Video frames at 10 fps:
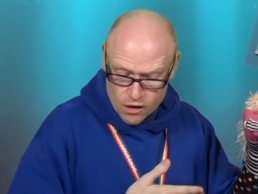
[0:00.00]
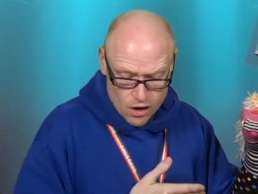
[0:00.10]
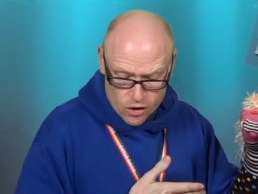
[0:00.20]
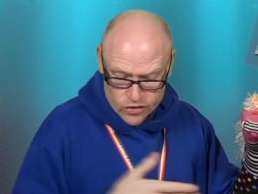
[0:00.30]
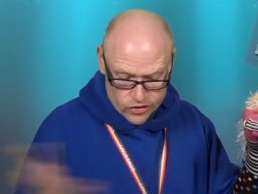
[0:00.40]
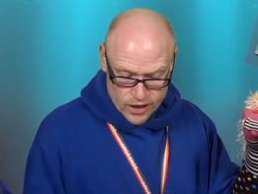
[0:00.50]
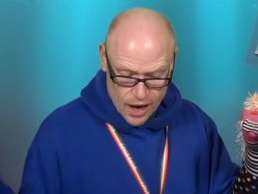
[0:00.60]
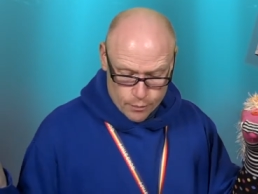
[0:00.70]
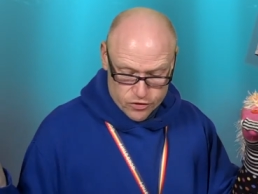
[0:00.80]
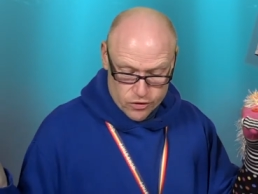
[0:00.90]
Honestly,
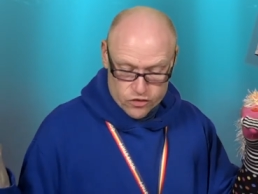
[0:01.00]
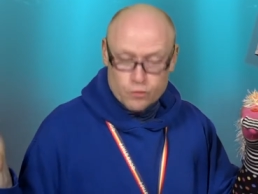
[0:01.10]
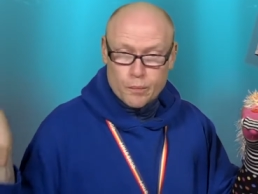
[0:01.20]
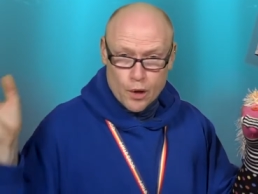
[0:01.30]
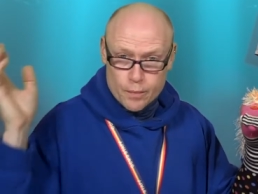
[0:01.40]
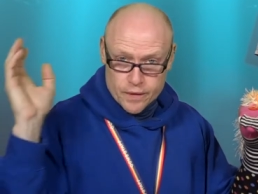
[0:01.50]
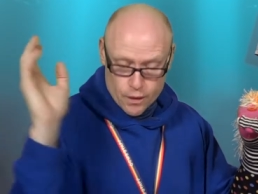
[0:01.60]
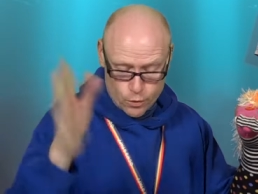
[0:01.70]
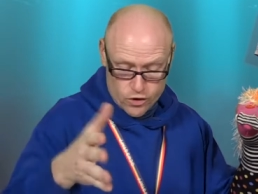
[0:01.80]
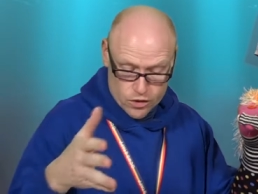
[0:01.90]
absolutely superb. And they
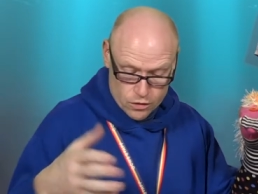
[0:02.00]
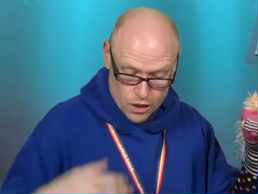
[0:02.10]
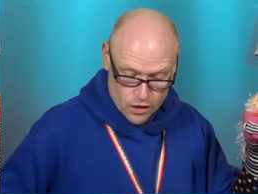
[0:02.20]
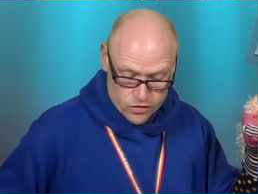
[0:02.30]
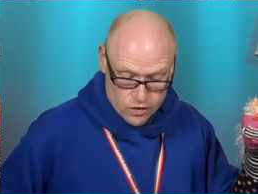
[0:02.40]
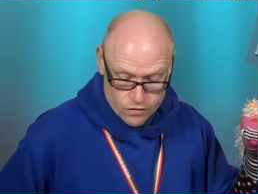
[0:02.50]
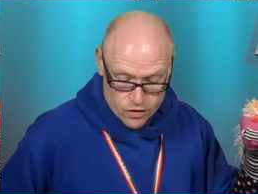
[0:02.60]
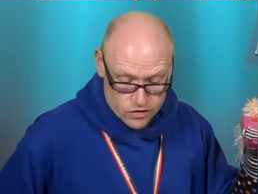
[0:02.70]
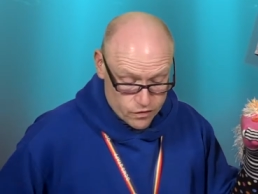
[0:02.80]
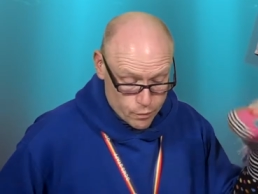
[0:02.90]
were in Newcastle
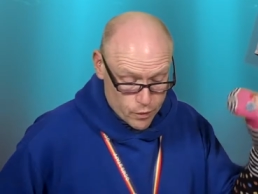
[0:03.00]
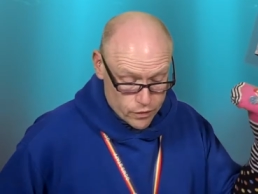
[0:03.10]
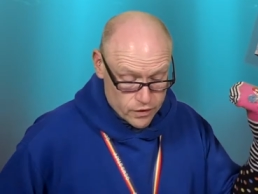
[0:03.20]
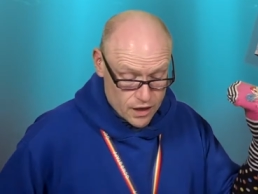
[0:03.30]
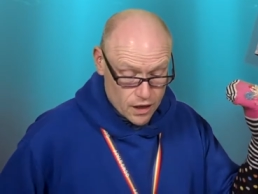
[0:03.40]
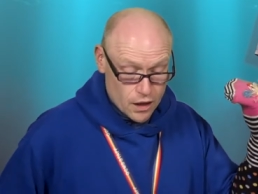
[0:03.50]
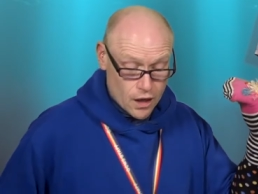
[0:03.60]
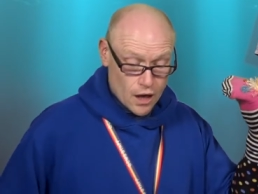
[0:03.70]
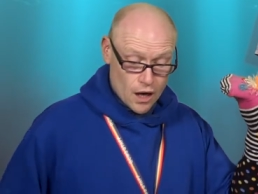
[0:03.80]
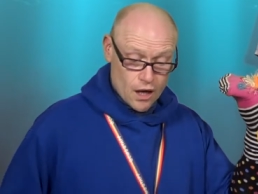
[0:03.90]
University for most of the day.
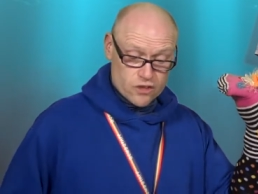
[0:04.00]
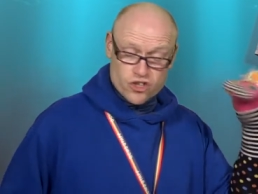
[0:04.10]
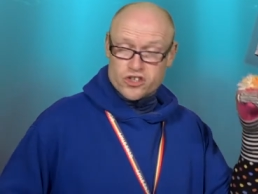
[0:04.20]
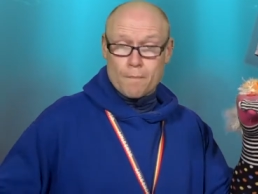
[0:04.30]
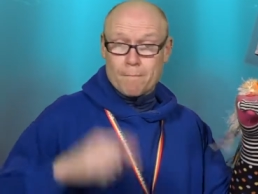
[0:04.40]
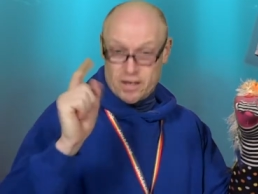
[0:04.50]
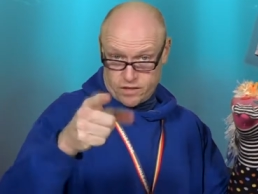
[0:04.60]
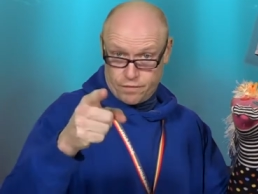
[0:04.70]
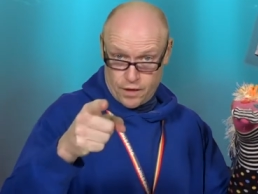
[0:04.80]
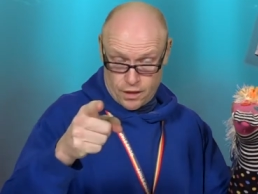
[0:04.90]
And just a
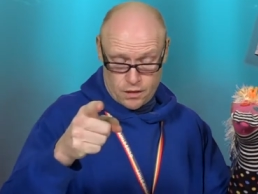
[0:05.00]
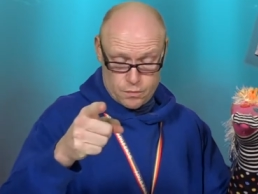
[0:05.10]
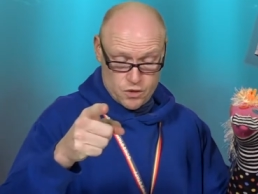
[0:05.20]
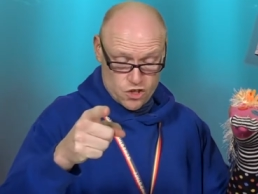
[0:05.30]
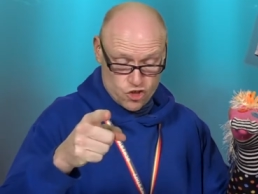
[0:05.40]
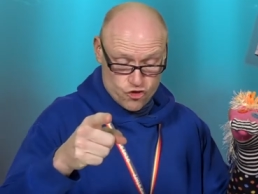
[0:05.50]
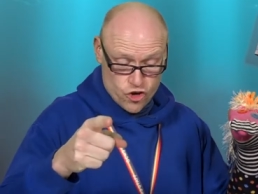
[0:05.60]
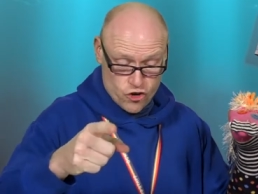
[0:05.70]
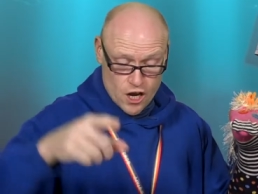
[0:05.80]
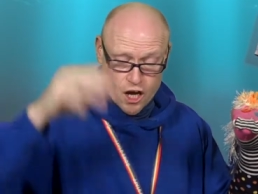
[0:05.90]
massive thank you to Mrs.
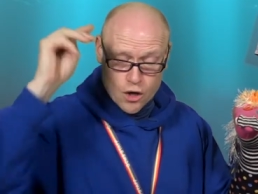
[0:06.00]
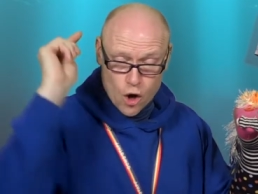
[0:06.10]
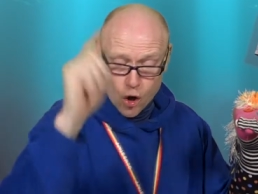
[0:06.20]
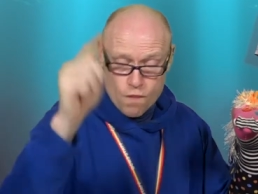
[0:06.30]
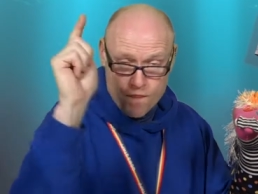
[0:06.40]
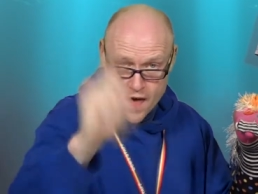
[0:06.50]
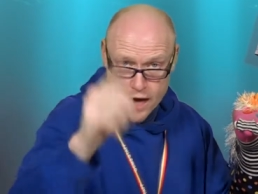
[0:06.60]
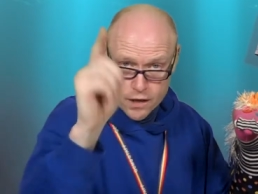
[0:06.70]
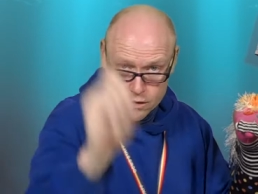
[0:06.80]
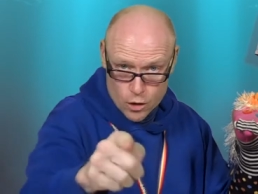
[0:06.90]
Drury. And on
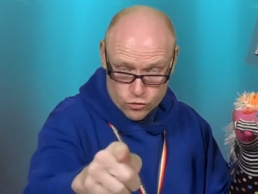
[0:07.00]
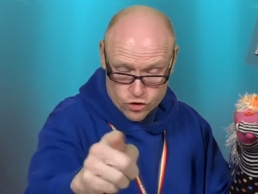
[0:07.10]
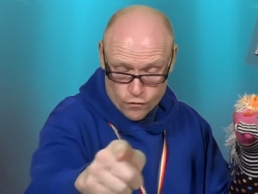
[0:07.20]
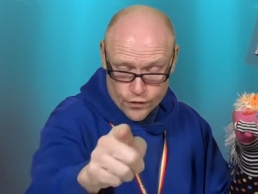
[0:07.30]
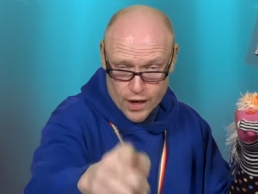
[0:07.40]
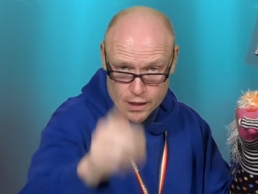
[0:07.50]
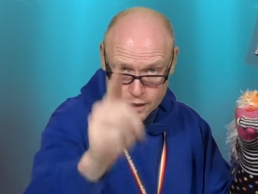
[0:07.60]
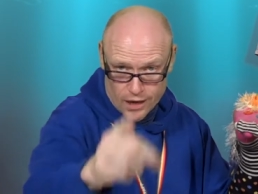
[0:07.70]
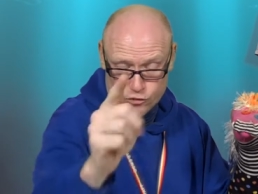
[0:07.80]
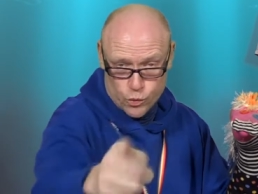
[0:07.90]
that note, don't forget,
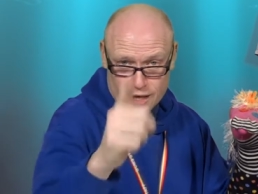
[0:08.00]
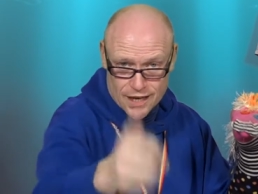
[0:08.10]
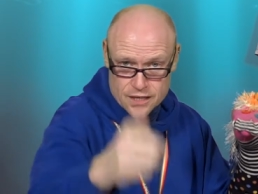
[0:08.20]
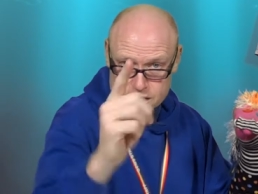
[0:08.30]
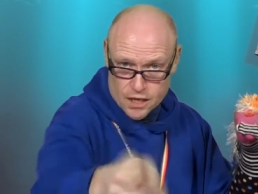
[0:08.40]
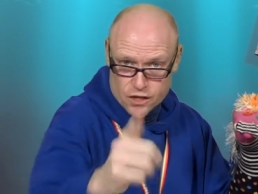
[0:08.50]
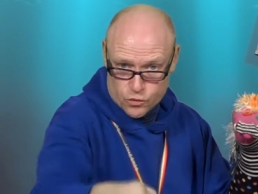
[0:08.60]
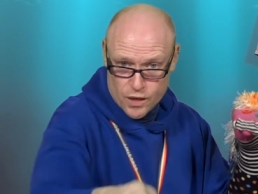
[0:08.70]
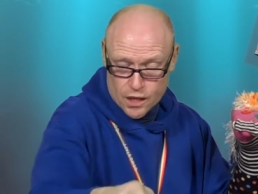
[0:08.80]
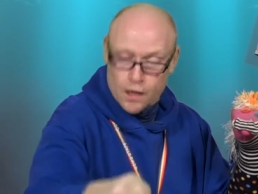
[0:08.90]
next week is Science
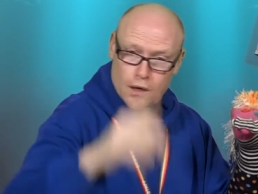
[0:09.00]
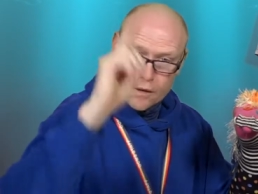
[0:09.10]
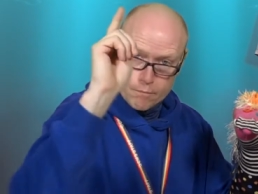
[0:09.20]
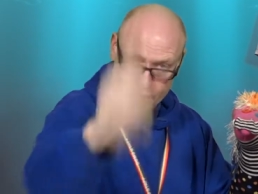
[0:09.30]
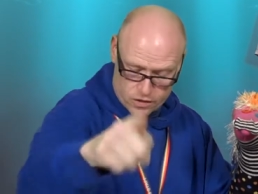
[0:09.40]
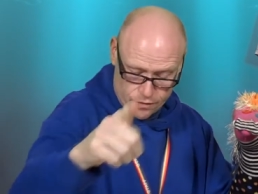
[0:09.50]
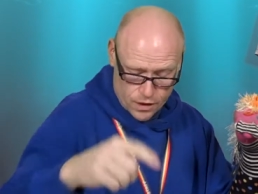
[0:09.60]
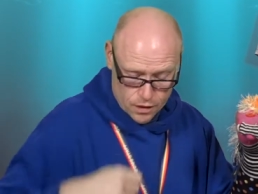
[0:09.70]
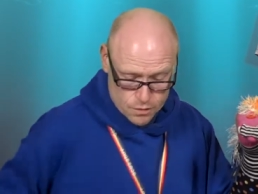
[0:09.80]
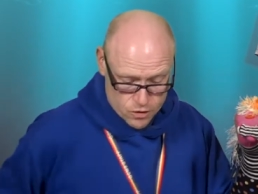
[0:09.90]
Week. Massive
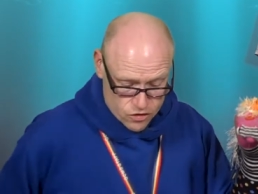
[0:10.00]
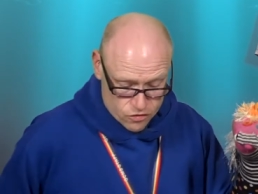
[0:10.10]
thank you to Mrs.